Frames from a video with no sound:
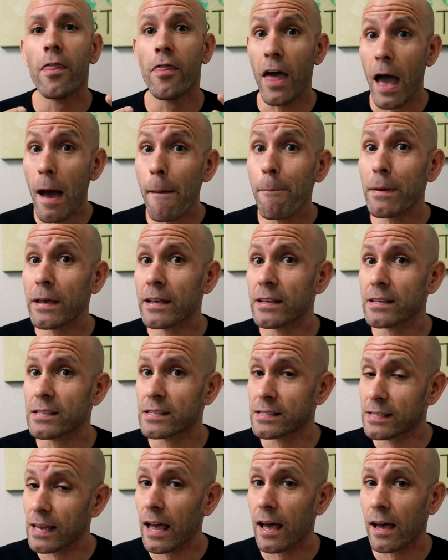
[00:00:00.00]
That being
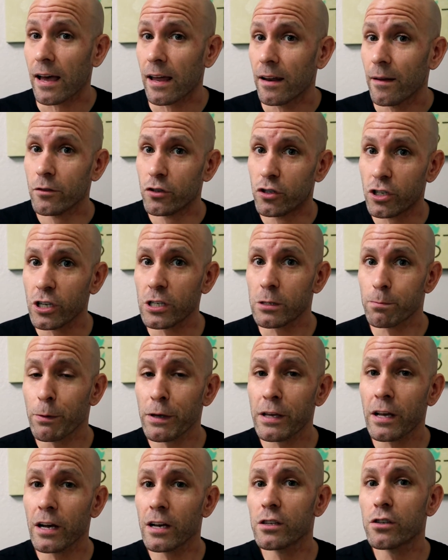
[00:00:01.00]
said, just
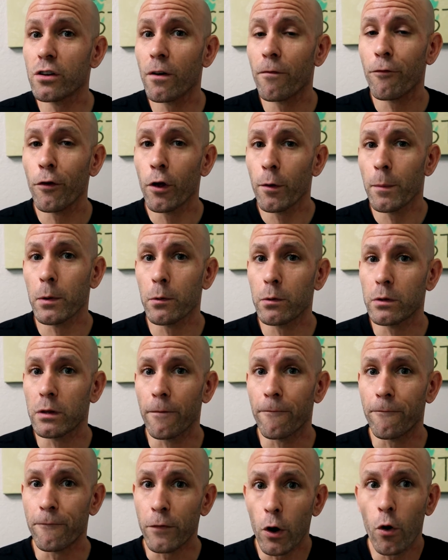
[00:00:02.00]
because you're filming with a
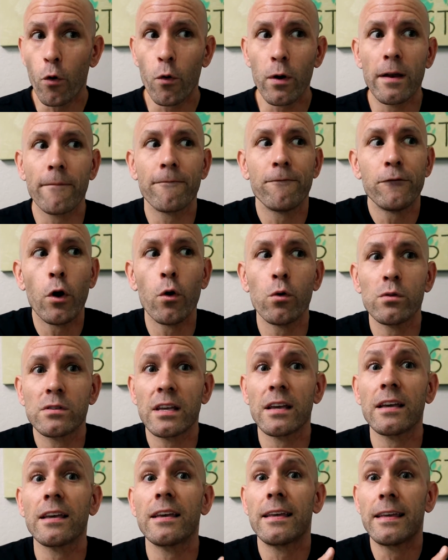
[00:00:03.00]
phone and phones
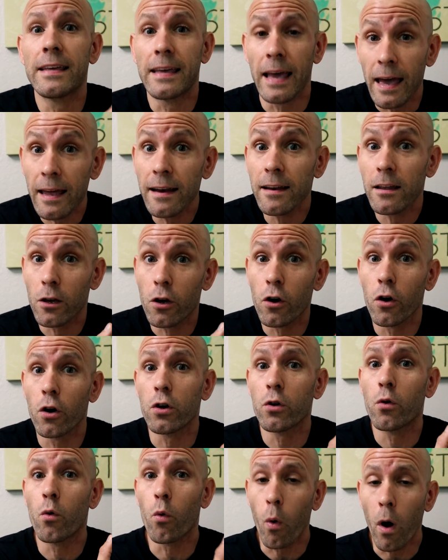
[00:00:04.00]
can get
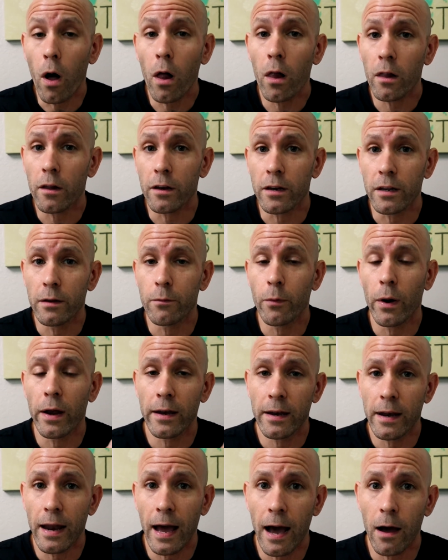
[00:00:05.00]
good quality
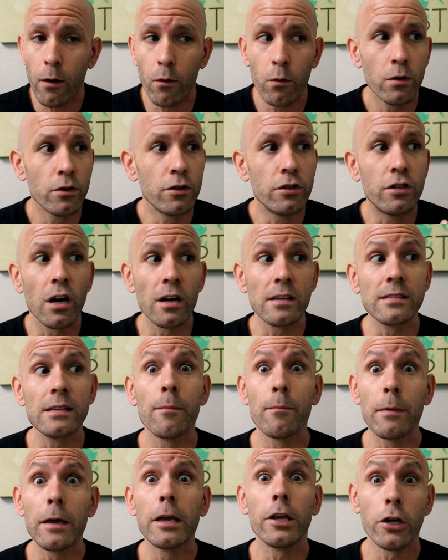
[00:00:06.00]
right now
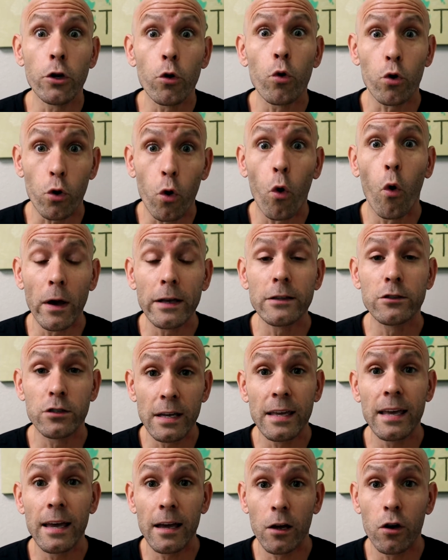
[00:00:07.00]
doesn't mean you're going to
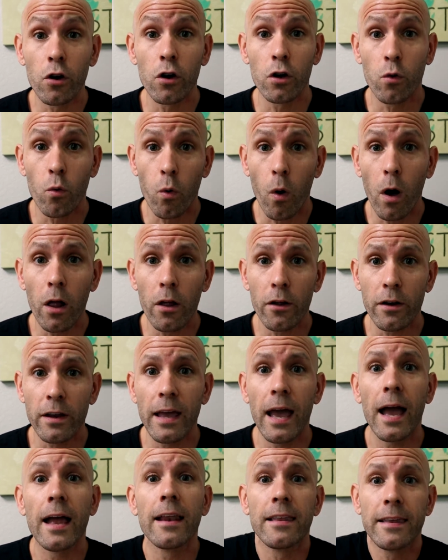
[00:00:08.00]
get good
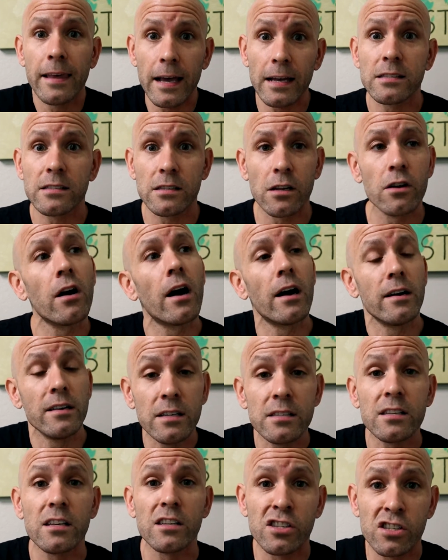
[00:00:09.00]
quality. And yes, there
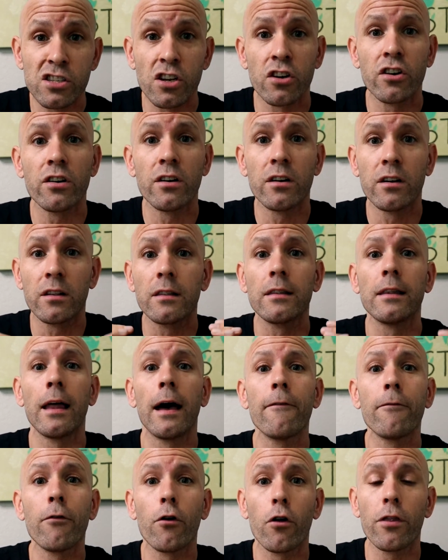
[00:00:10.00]
is a certain
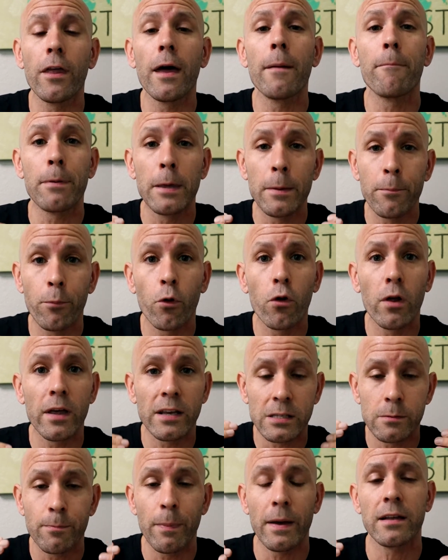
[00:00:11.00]
level that people
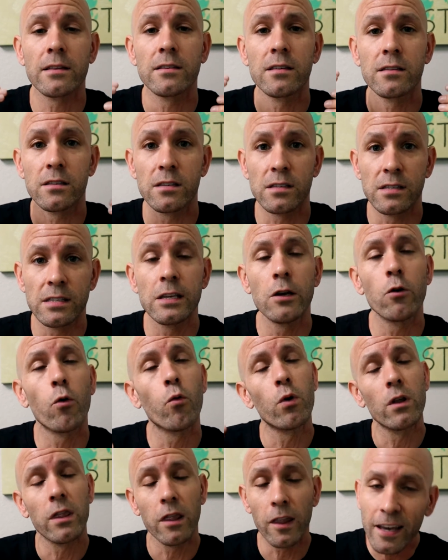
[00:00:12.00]
expect to see
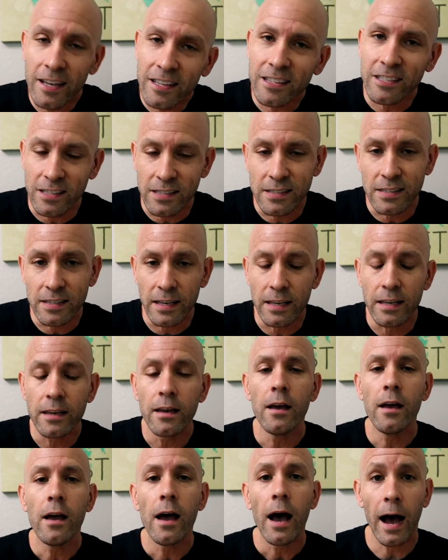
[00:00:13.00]
or like to see
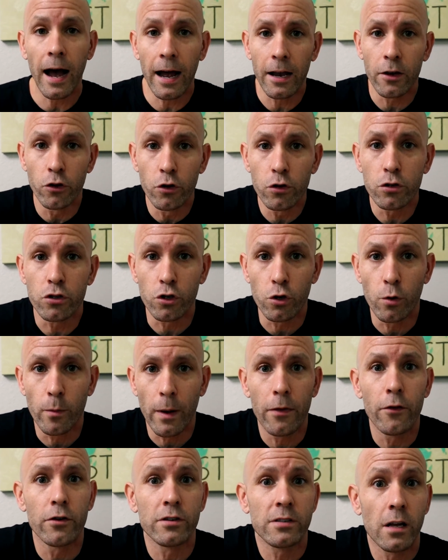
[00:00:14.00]
on YouTube,
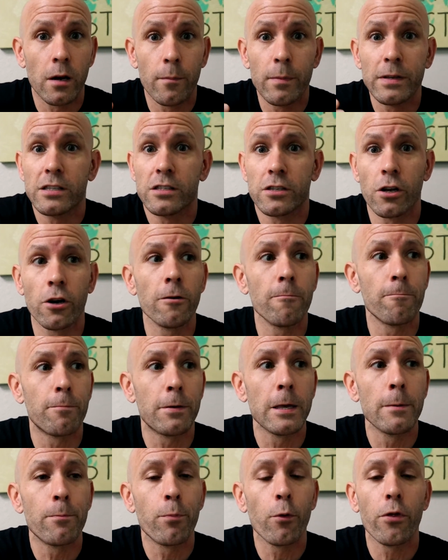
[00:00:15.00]
and there's going to be certain
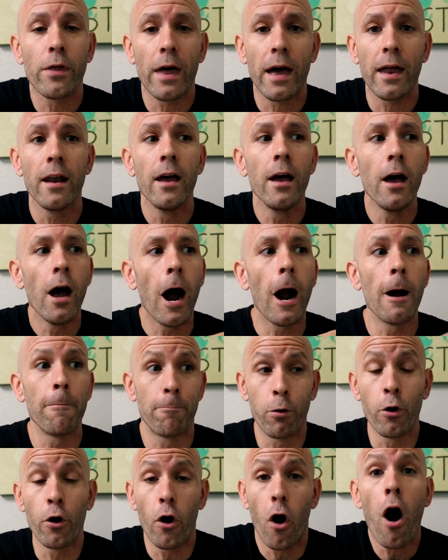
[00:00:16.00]
people that are
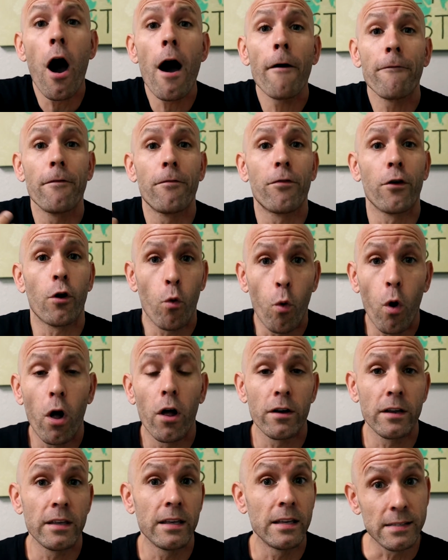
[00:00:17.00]
put off if the
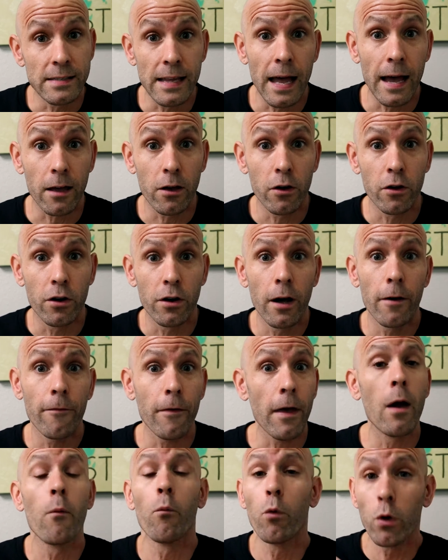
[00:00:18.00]
quality is not good enough
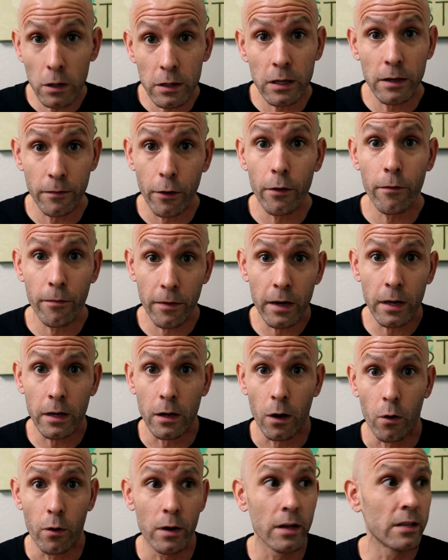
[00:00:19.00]
and will leave your
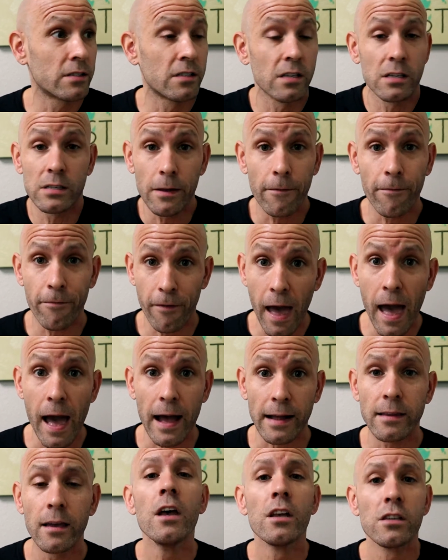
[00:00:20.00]
video. It's just a
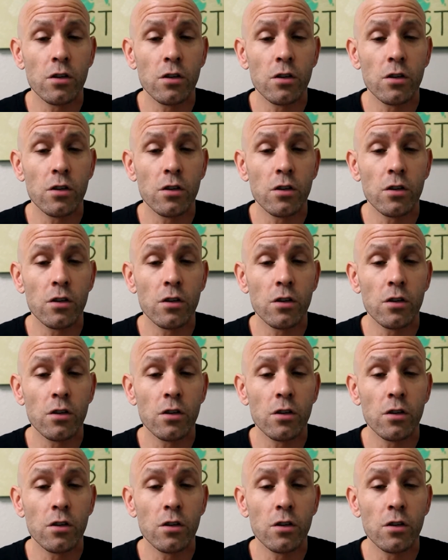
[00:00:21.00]
fact.